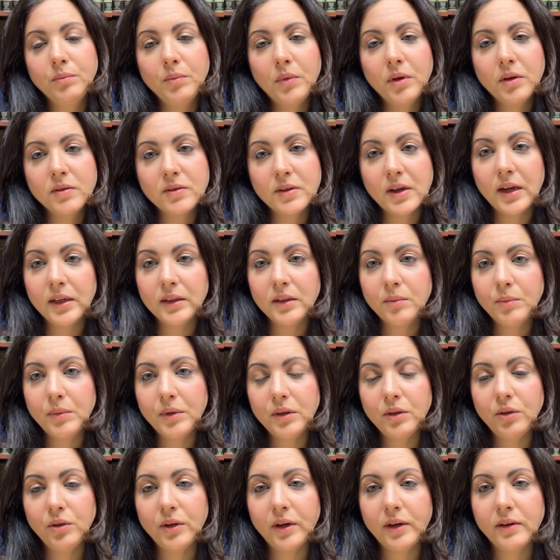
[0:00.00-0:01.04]
asylum
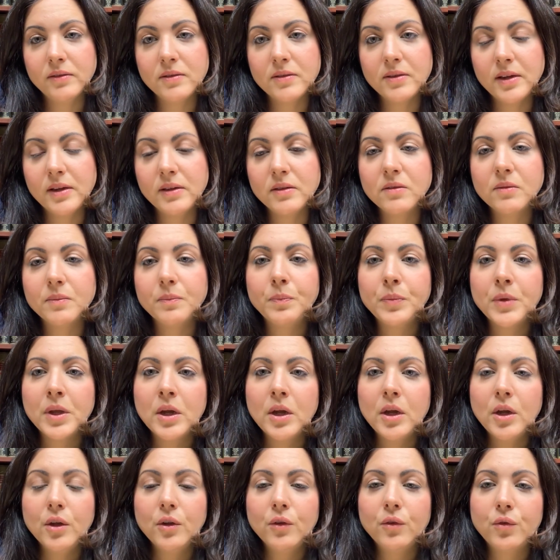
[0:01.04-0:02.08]
in the United States.
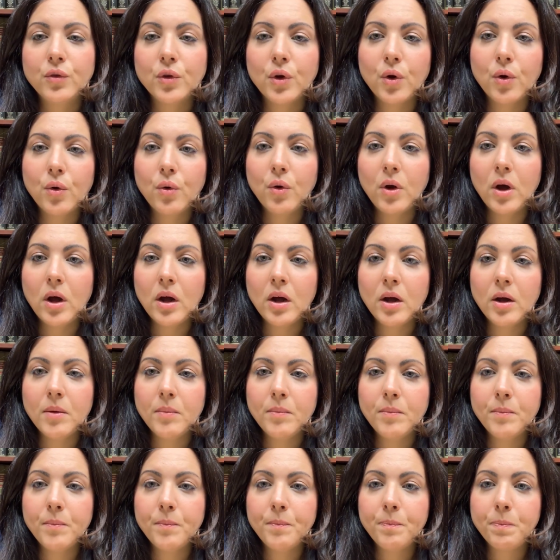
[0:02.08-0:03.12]
So
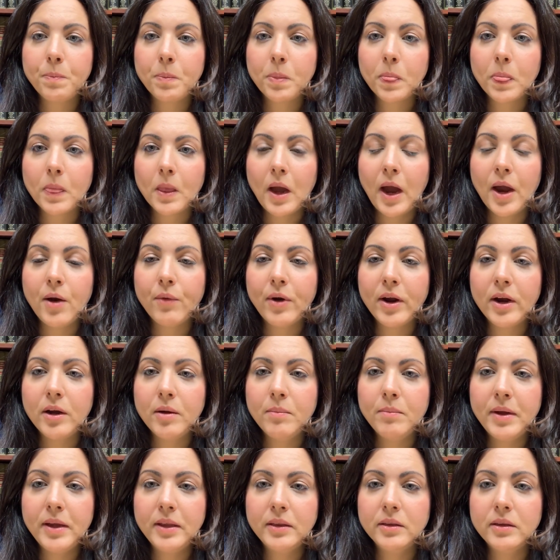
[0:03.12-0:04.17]
I
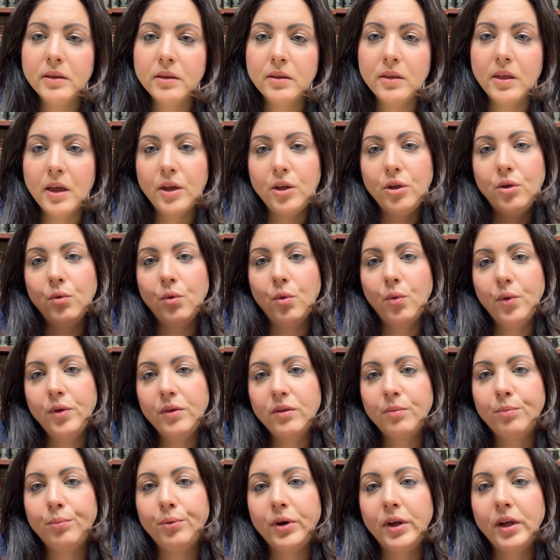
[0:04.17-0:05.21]
recommend that you
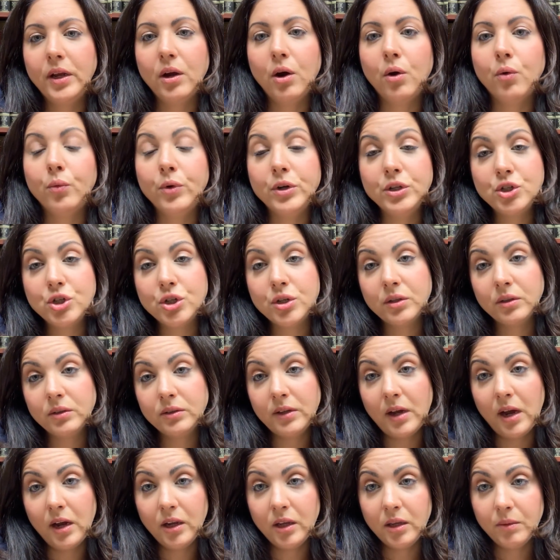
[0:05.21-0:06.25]
always bring original
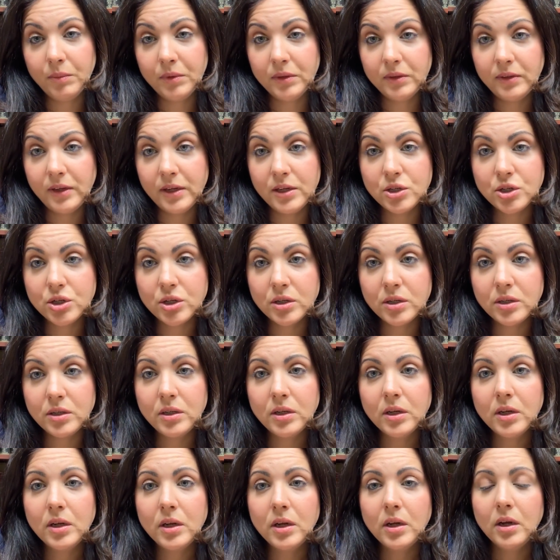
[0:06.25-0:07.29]
documentation
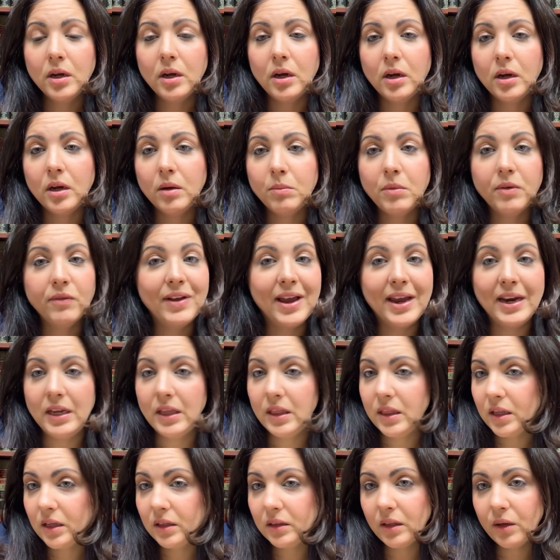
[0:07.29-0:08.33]
of
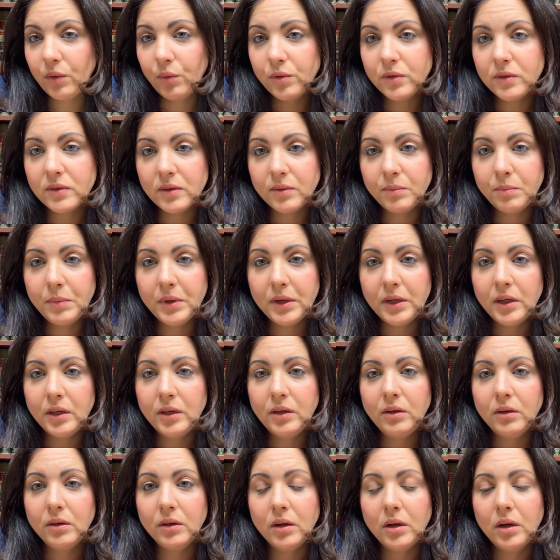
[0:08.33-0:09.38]
anything that was
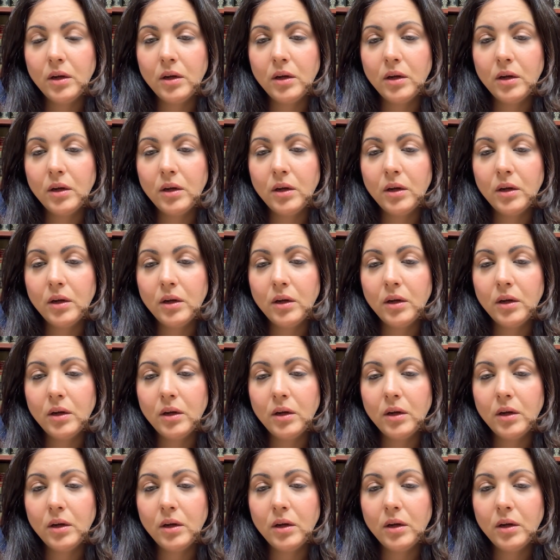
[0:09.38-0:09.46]
submitted.